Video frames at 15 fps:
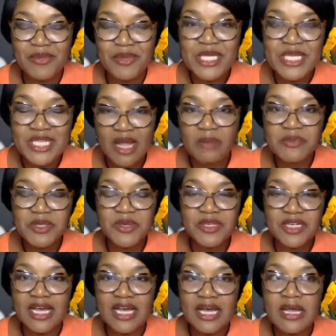We stopped our
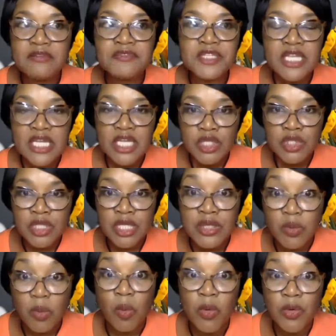lives
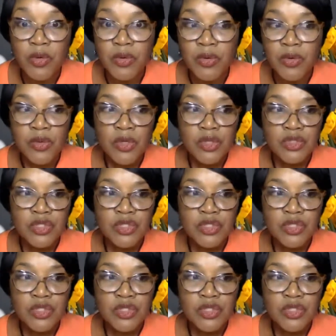in order